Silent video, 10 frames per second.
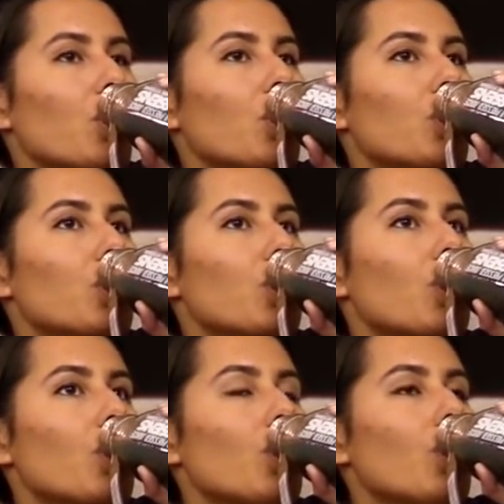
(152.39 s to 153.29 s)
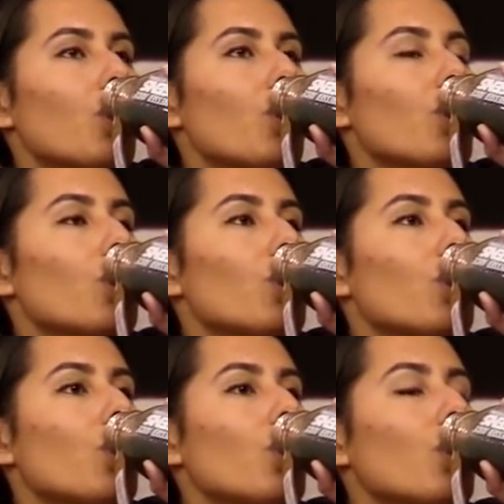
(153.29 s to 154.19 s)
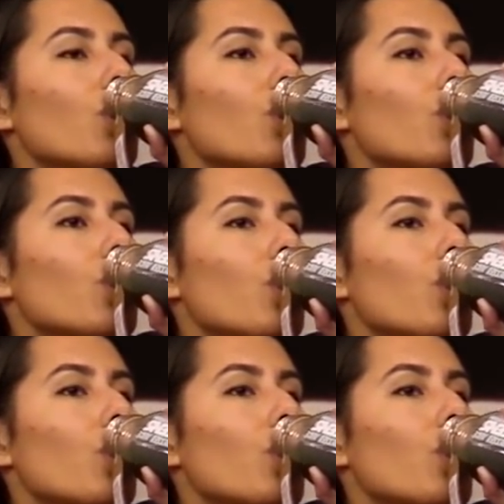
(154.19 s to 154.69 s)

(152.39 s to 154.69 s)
(not speaking)